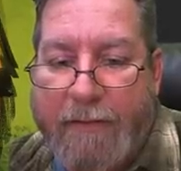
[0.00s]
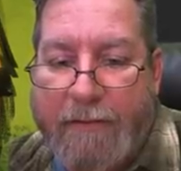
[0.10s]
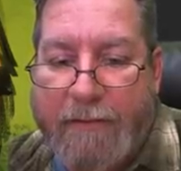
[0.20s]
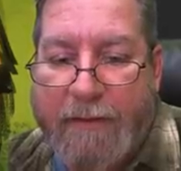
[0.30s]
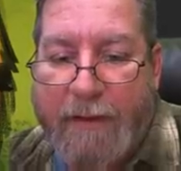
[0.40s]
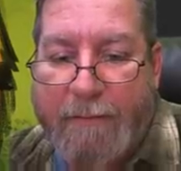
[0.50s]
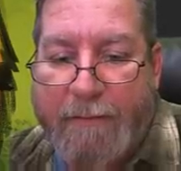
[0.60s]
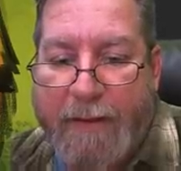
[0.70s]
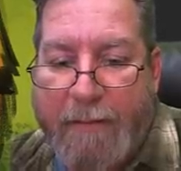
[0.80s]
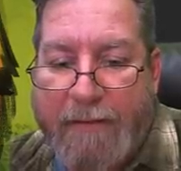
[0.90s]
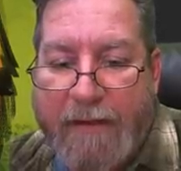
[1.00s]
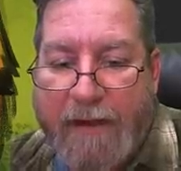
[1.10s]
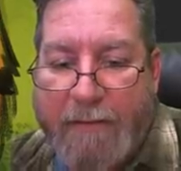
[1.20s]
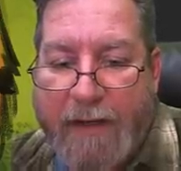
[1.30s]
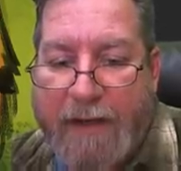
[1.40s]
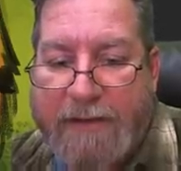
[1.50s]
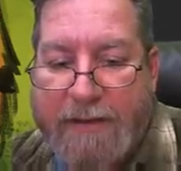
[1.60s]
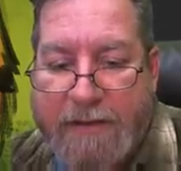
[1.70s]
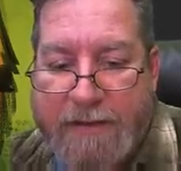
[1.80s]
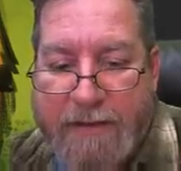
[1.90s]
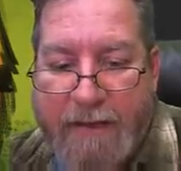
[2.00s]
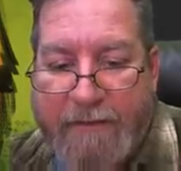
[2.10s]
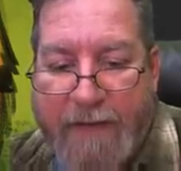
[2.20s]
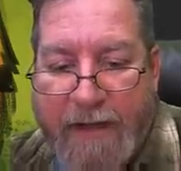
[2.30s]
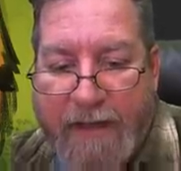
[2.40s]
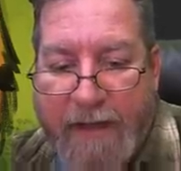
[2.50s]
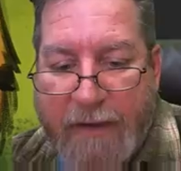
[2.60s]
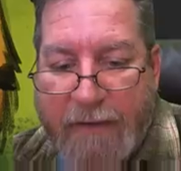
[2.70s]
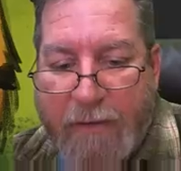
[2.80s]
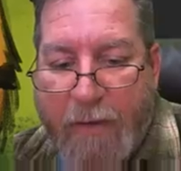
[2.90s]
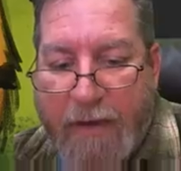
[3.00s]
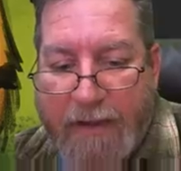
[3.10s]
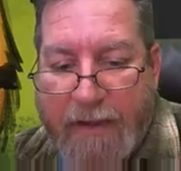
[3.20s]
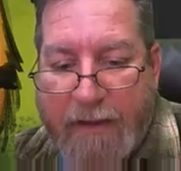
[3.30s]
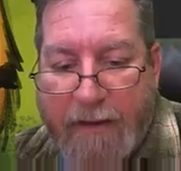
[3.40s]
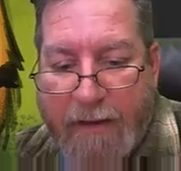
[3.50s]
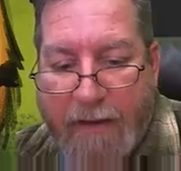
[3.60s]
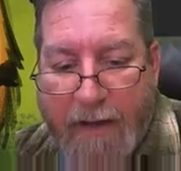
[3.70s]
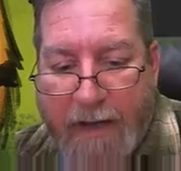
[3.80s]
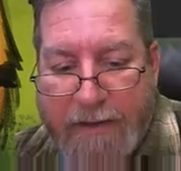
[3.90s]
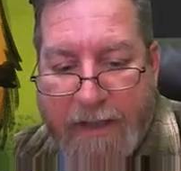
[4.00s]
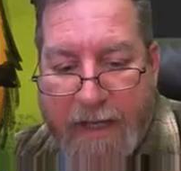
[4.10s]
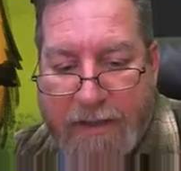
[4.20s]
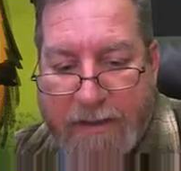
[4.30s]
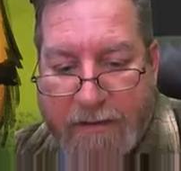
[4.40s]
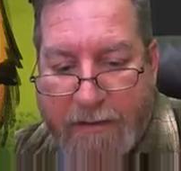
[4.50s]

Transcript: you know, be able to come to us and and, and get good quality education.